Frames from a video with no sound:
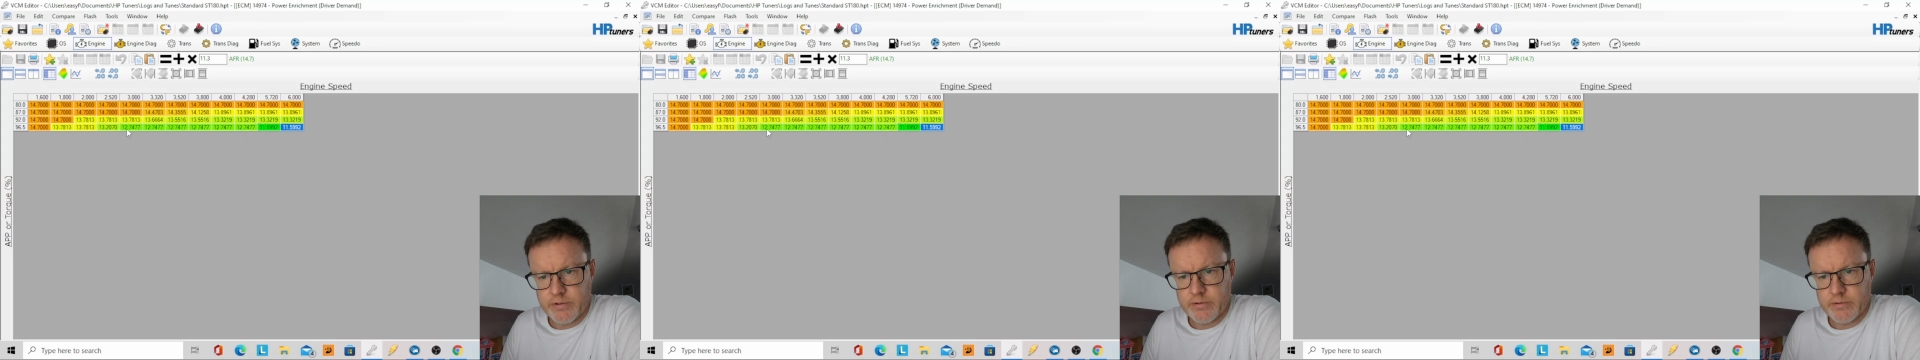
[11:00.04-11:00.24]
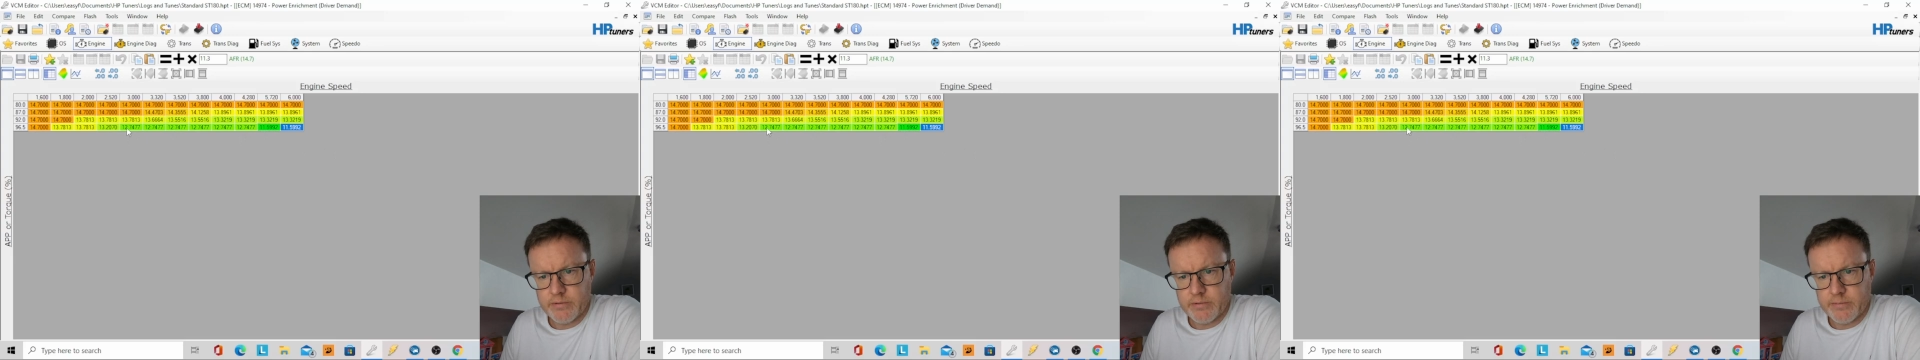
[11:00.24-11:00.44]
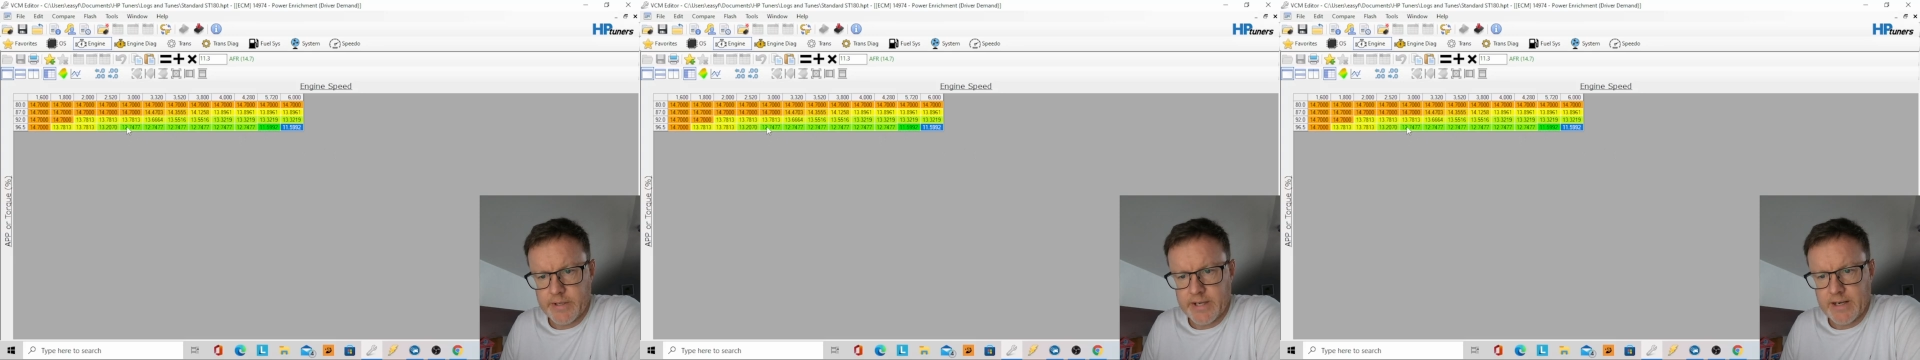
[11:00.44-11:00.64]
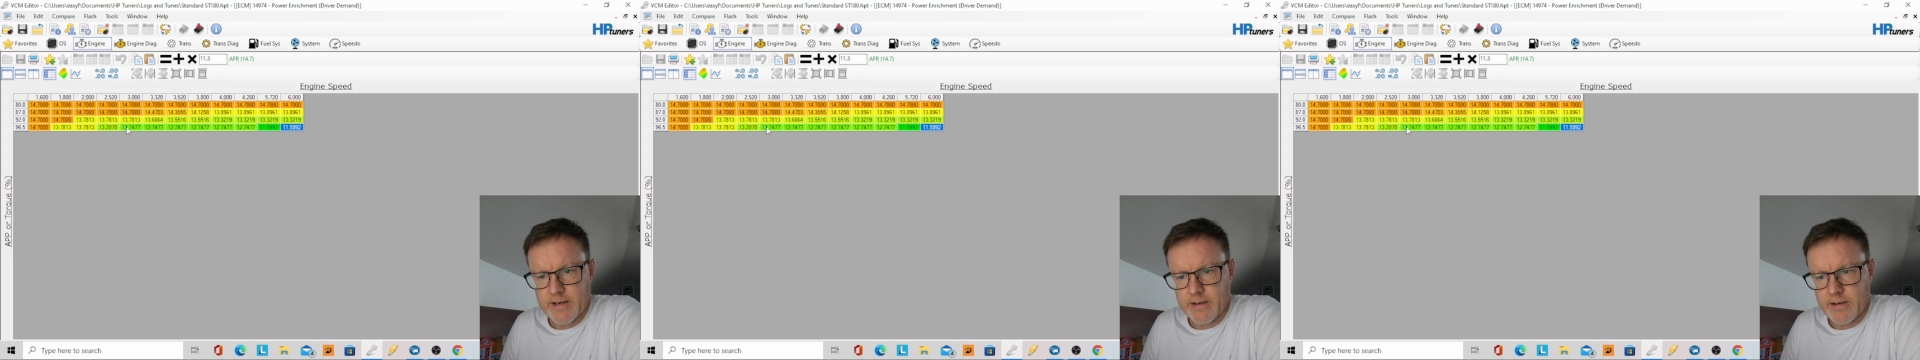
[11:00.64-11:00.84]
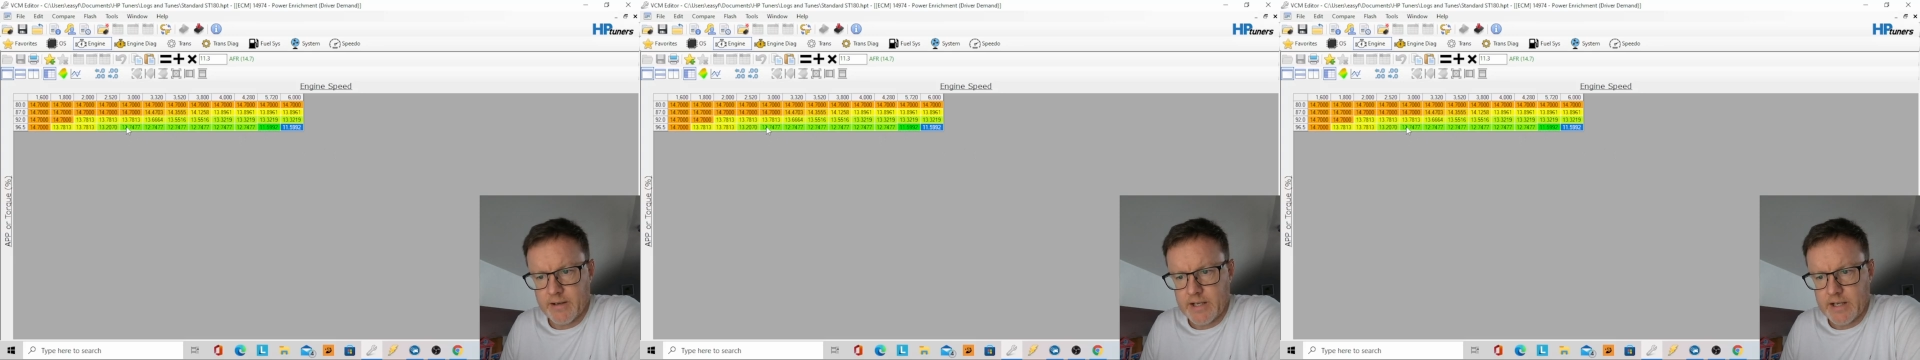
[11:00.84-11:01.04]
to make it a
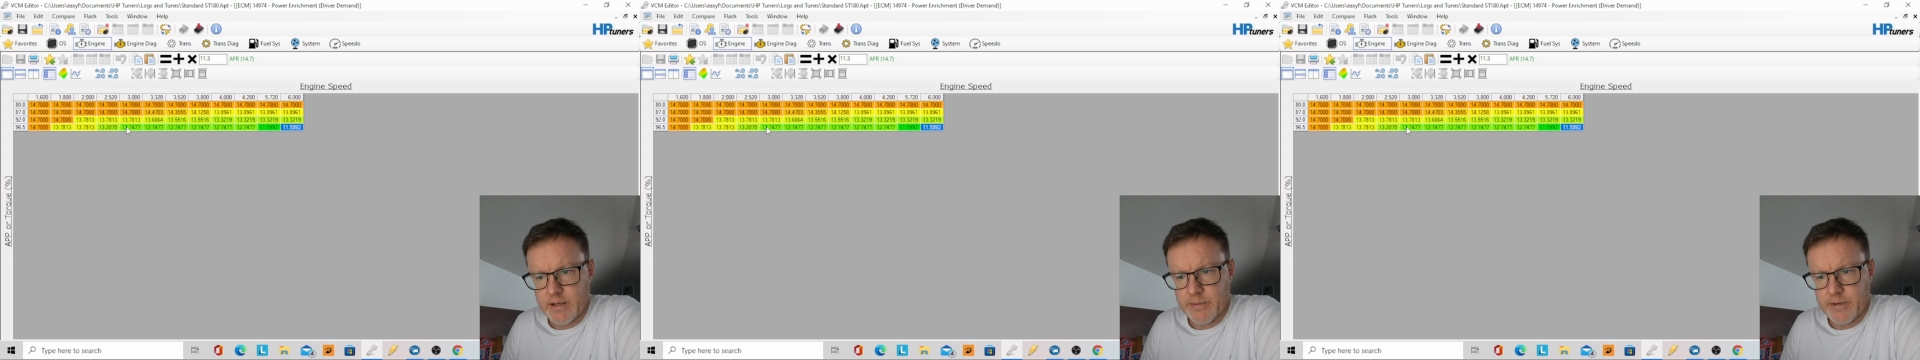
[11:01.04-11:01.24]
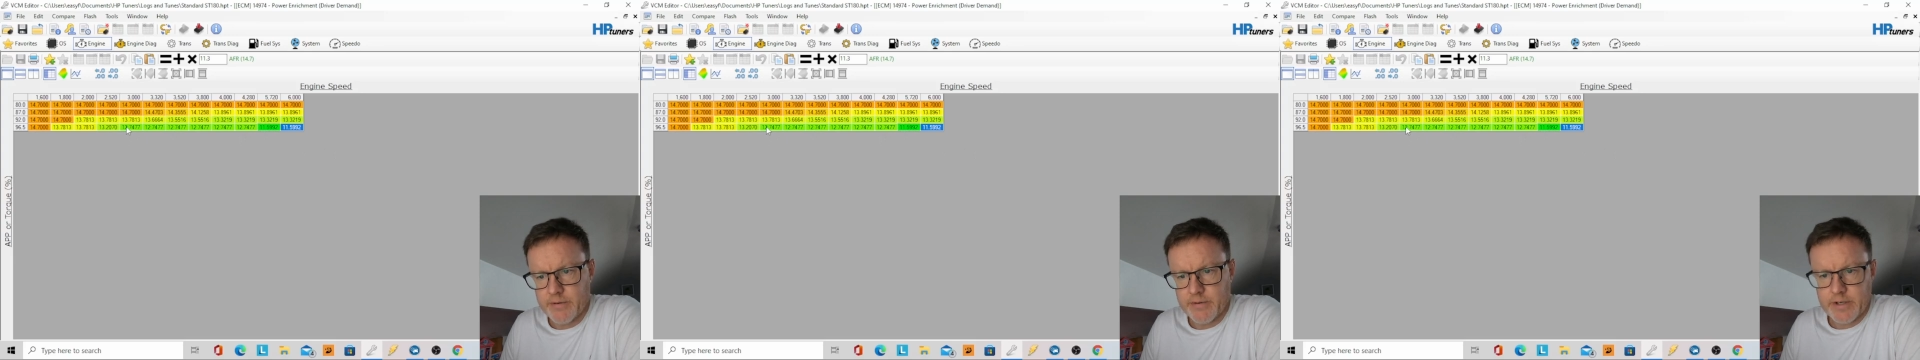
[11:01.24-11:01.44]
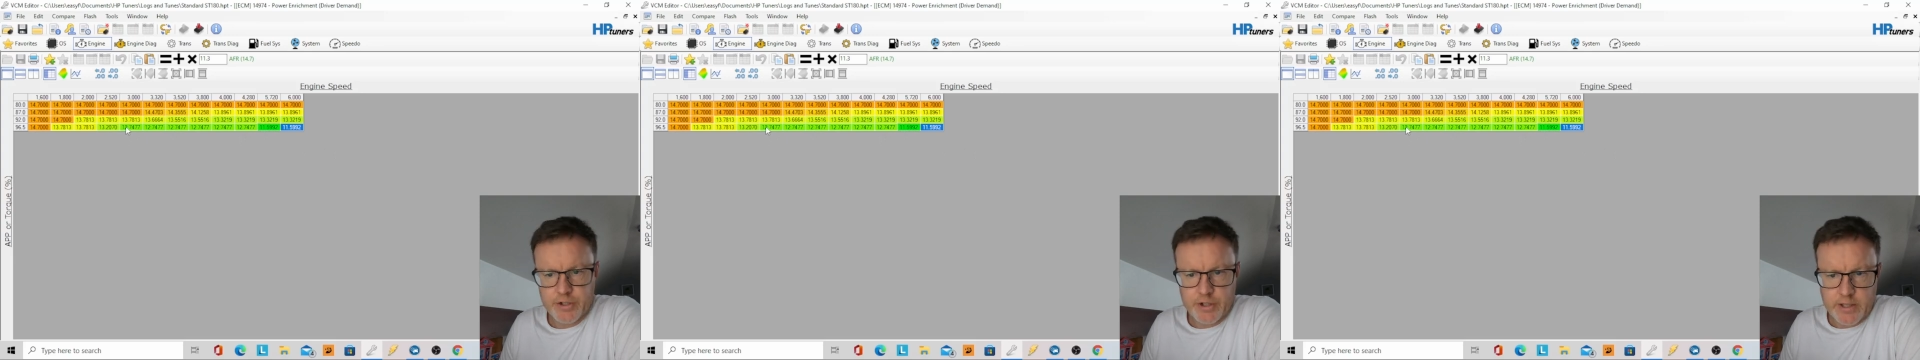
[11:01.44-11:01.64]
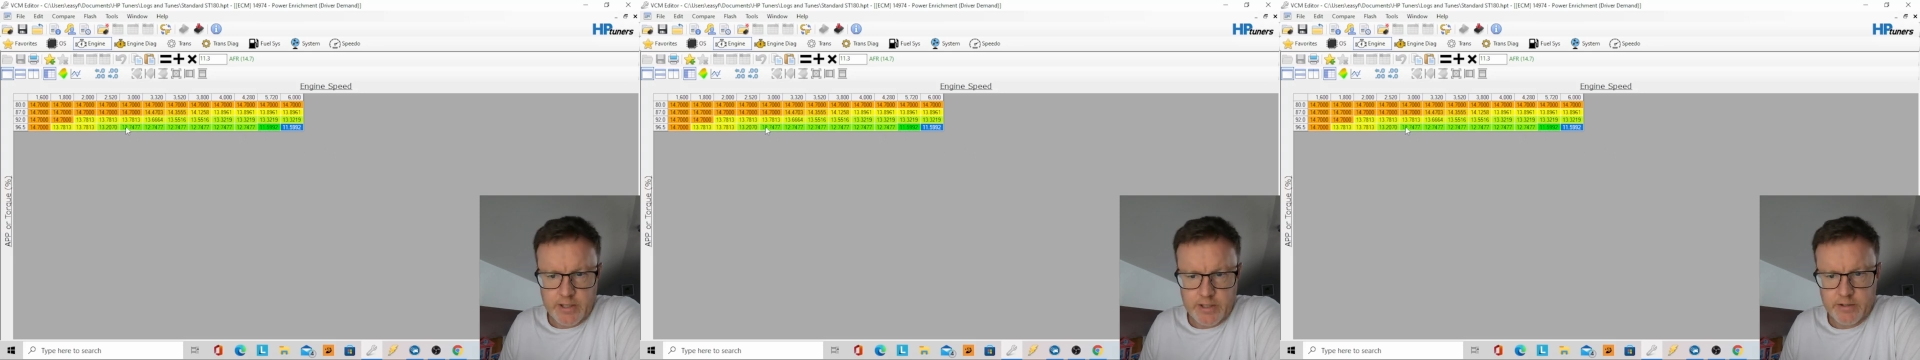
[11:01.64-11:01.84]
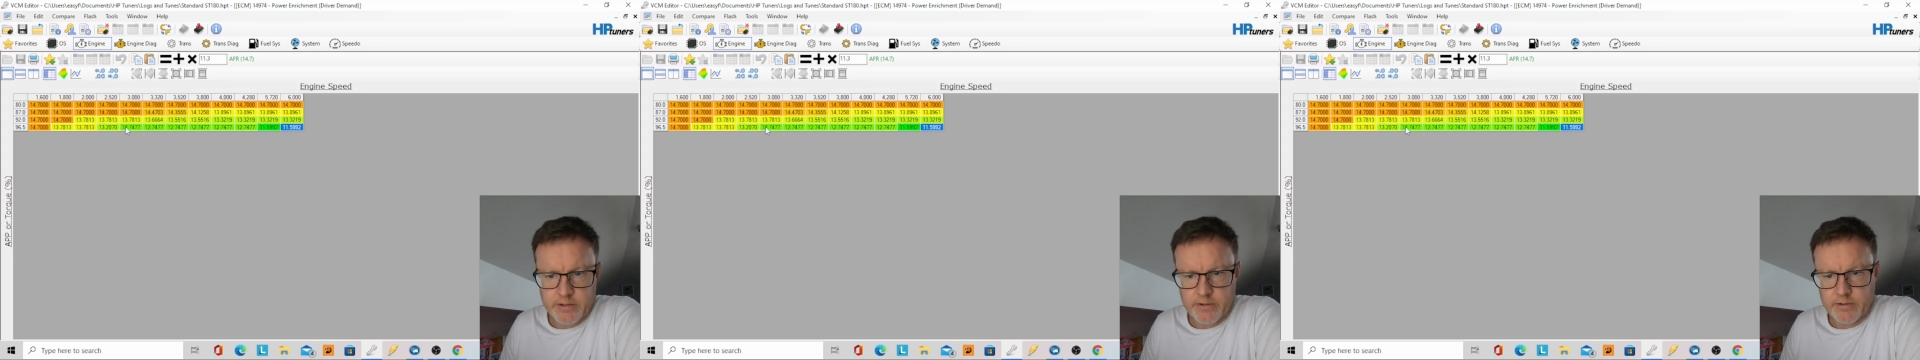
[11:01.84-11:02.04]
little bit richer